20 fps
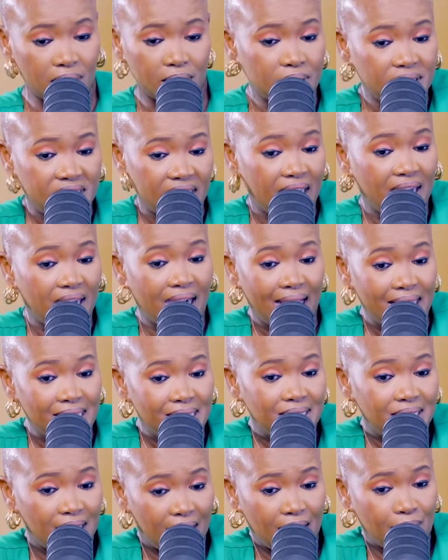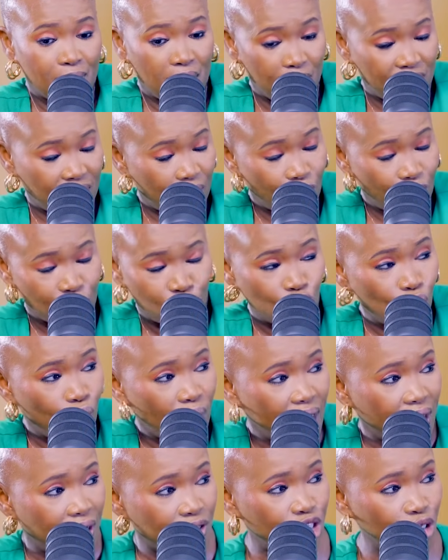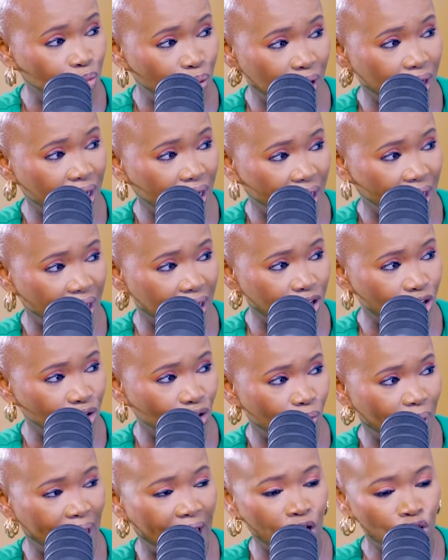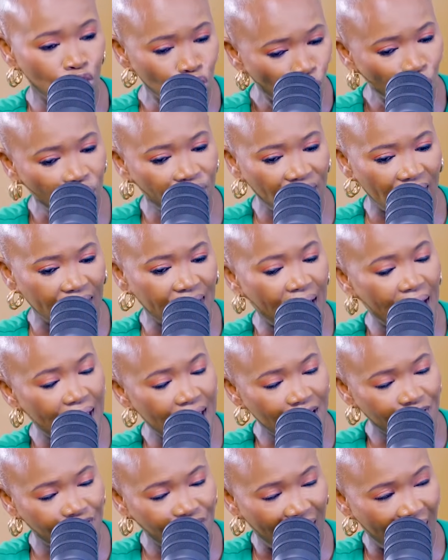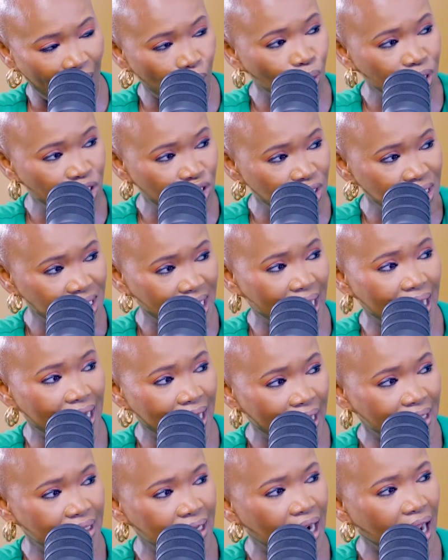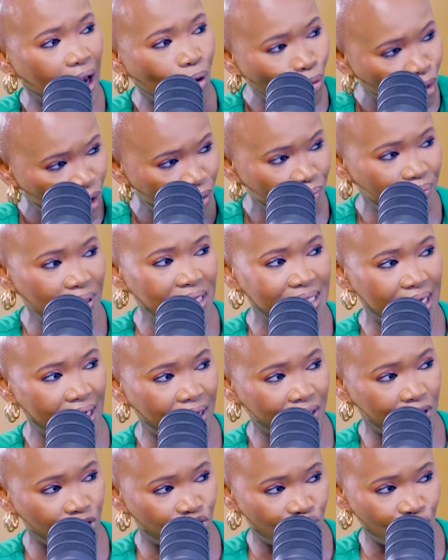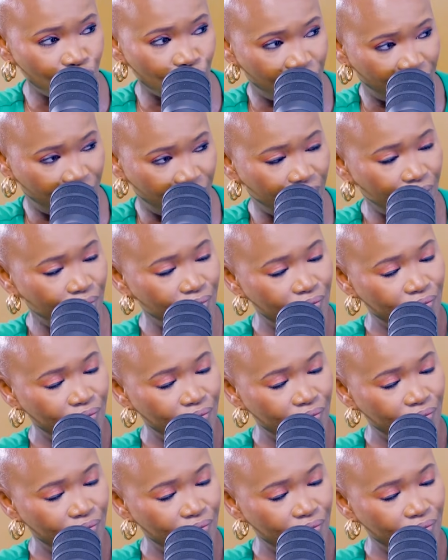dare I say, maybe there was no one else to put in, you know. But I know that if I were to say it like that, I wouldn't be telling the truth.